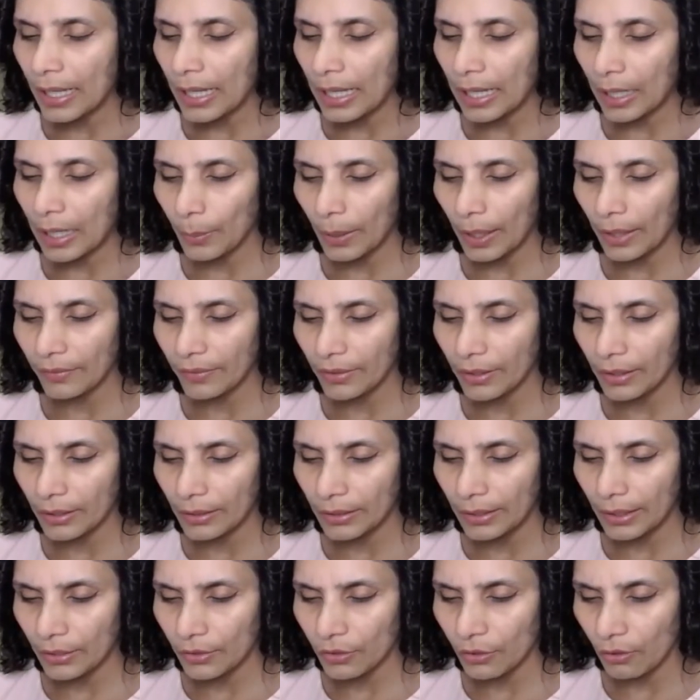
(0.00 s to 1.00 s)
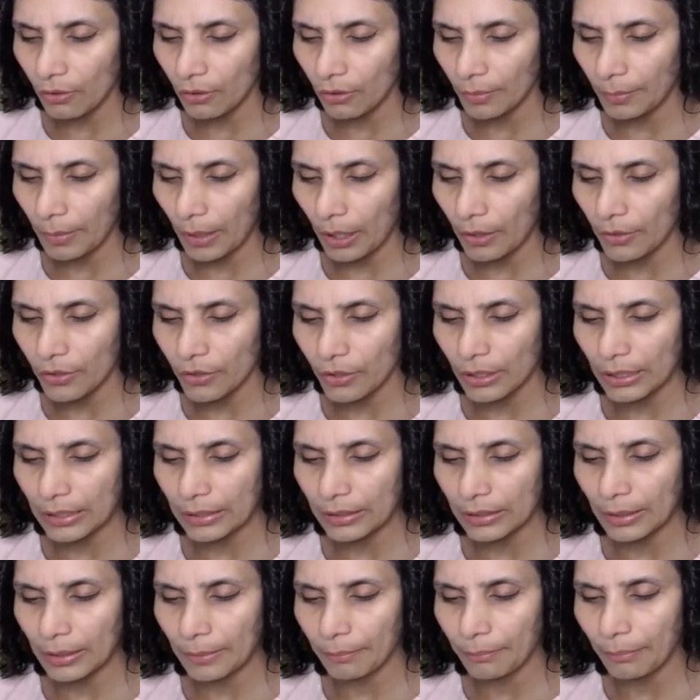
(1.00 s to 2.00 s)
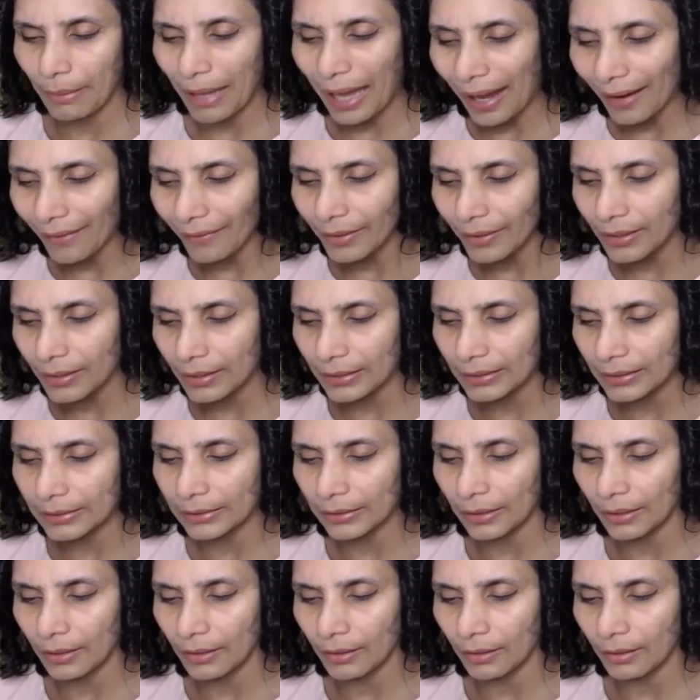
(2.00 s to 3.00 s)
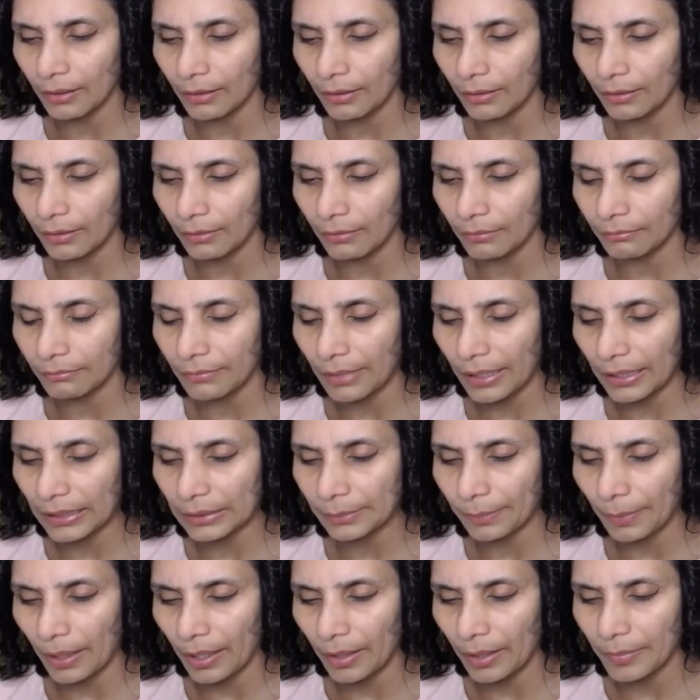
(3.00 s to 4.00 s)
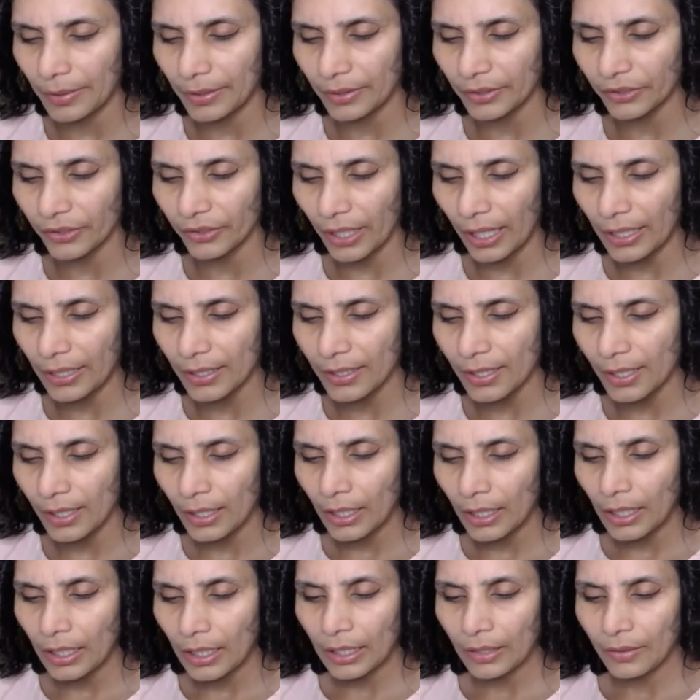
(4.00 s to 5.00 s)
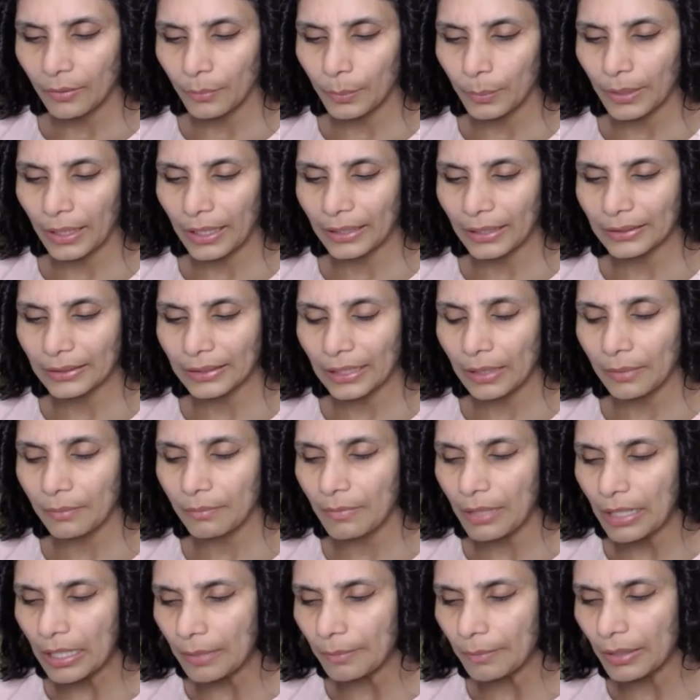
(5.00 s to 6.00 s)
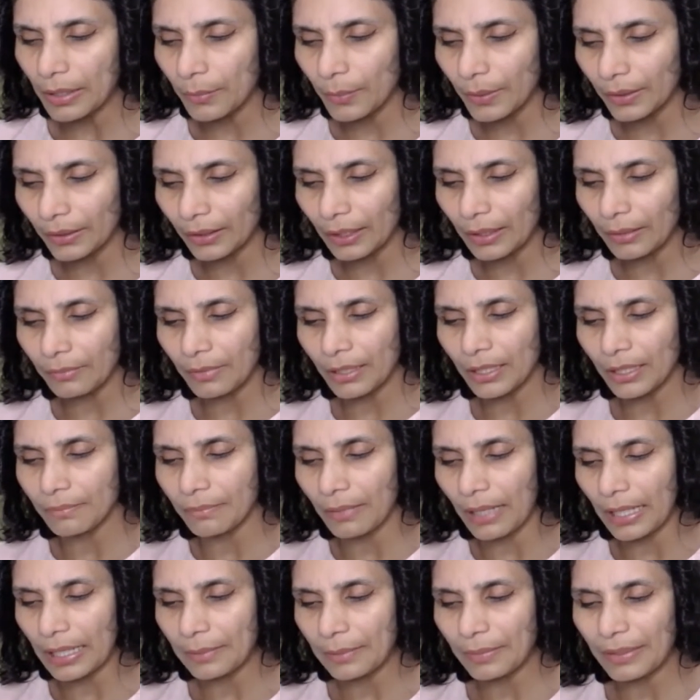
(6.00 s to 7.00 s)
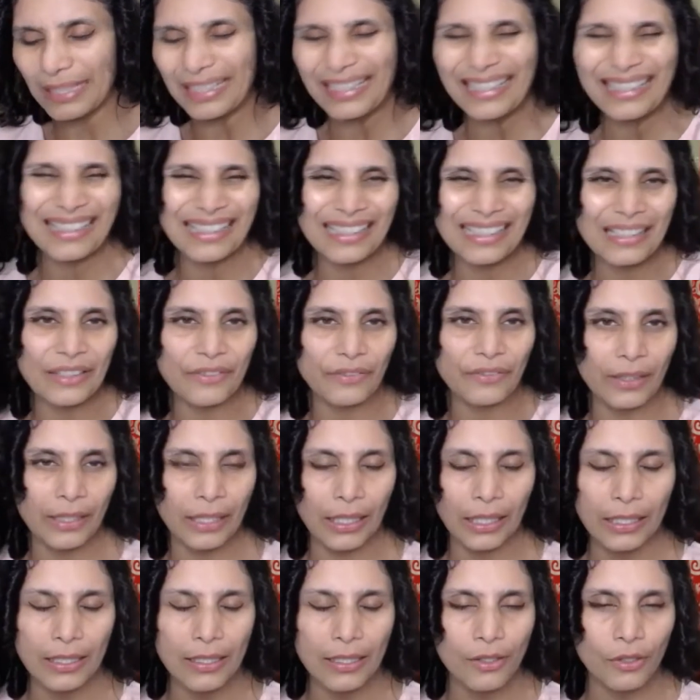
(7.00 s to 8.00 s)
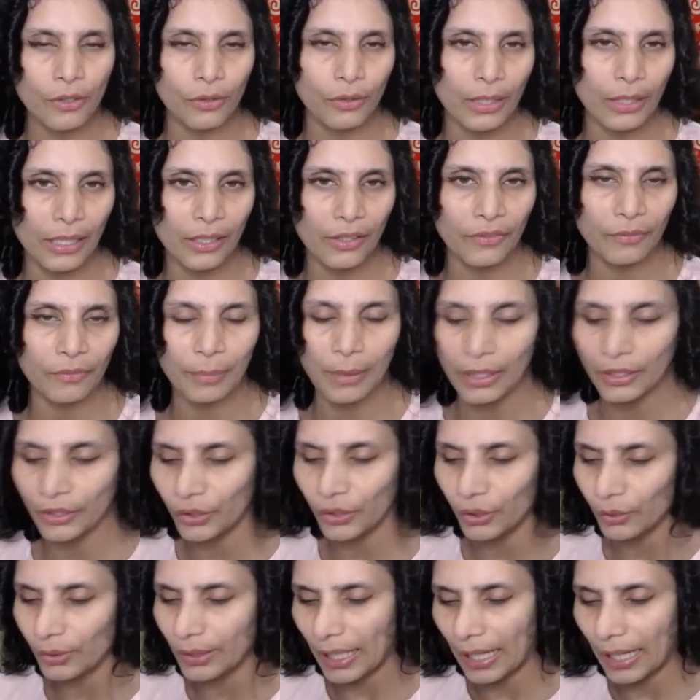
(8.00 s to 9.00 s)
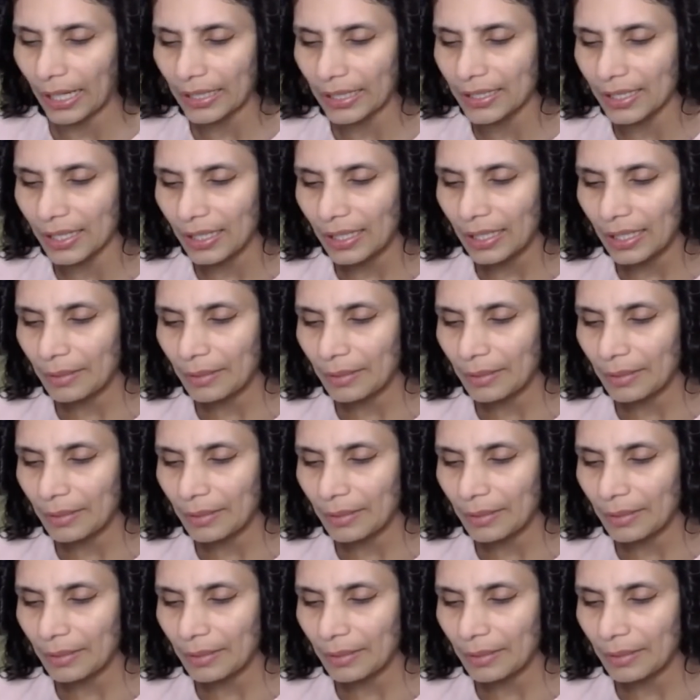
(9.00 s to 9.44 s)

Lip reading: However, they talk about the Baron's experiments, right? They say maybe with him, it might be a little difficult to kind of pursue that.